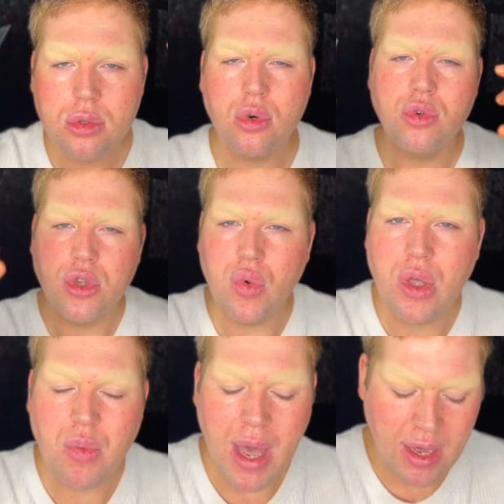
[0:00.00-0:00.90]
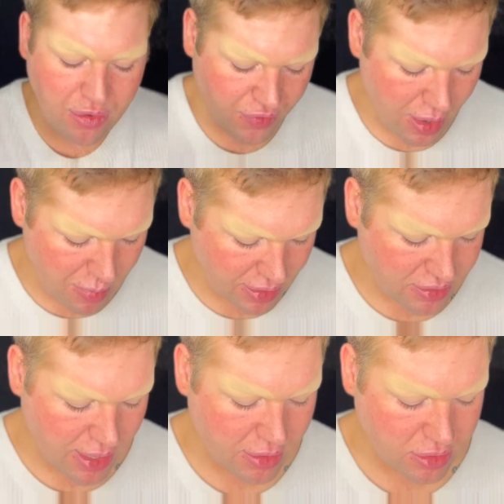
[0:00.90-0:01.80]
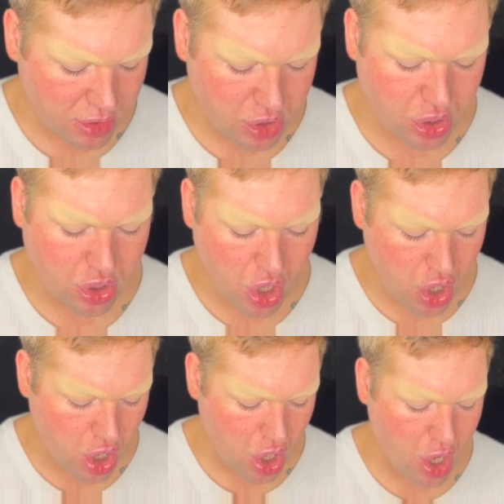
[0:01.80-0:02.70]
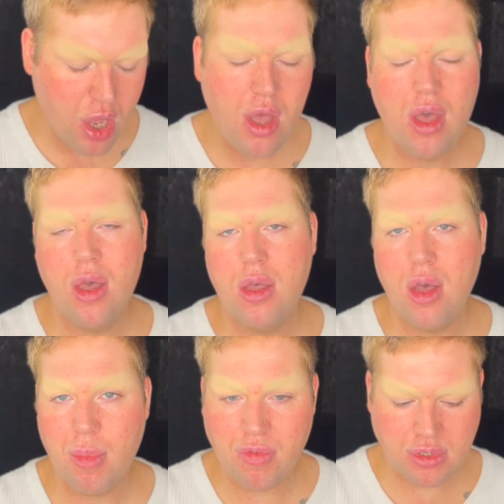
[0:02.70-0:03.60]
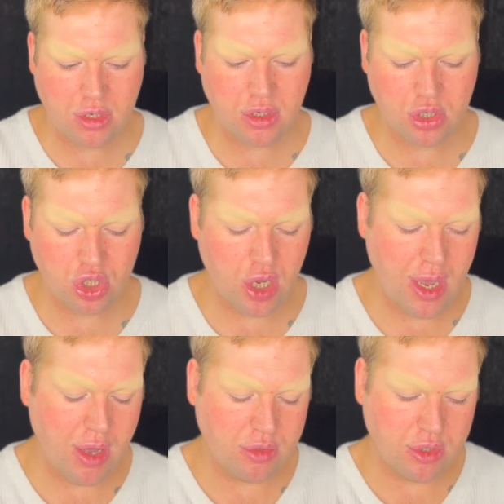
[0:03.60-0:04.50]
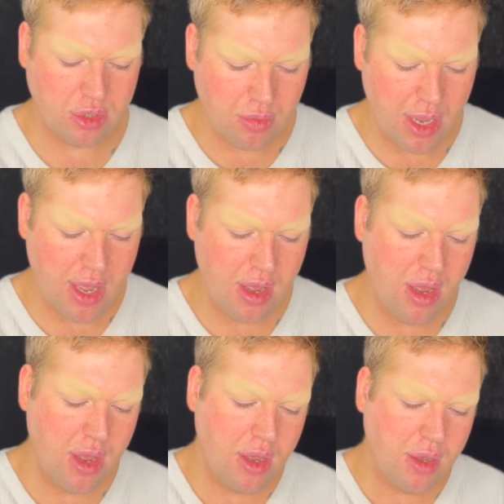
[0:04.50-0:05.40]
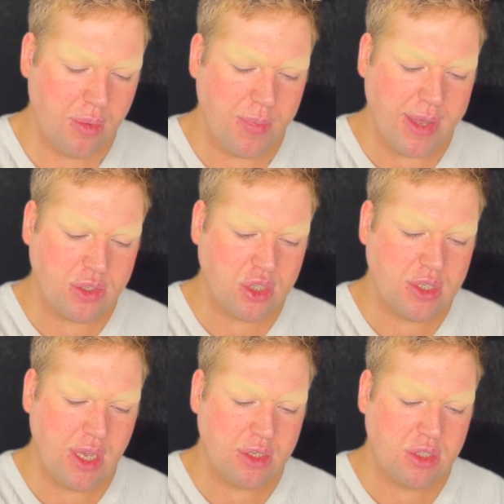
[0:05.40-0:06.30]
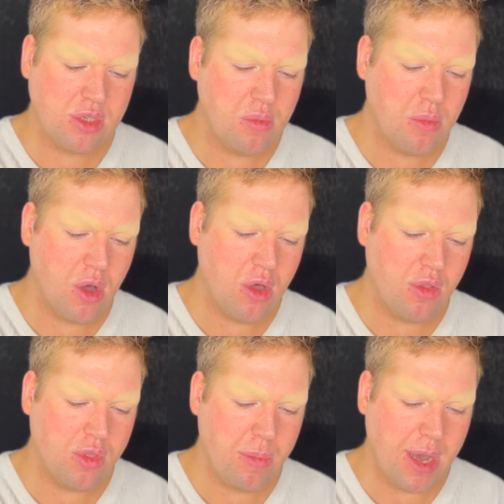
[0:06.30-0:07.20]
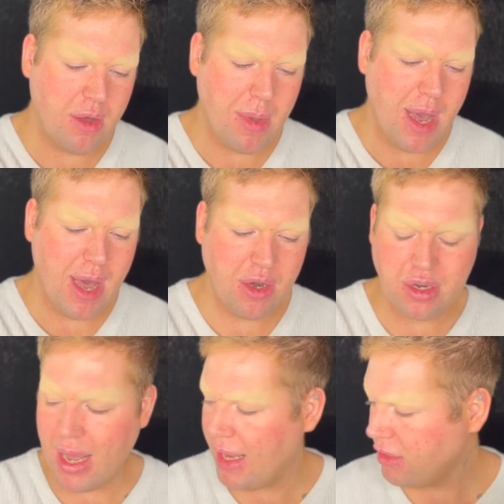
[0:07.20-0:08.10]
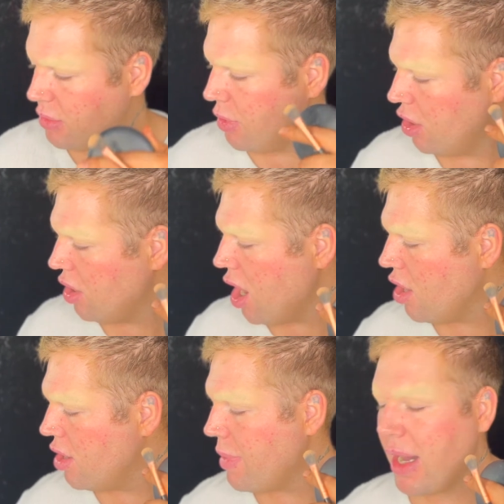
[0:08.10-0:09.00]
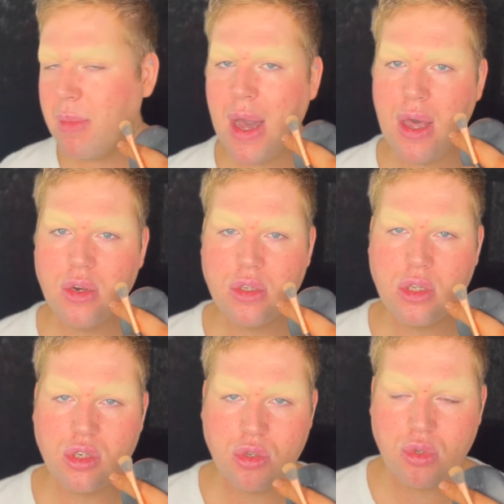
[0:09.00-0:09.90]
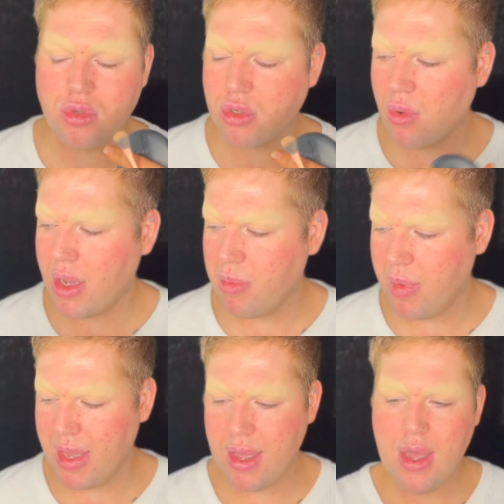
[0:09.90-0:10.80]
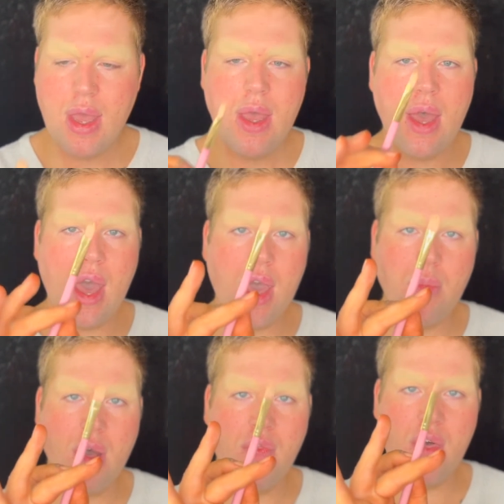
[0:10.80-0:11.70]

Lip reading: undo your work, if that makes sense. So I'm obviously going to show you how to do it, but I just take some on the back of my hand. I like to put a lot on the back of my hand because I do use quite a bit, and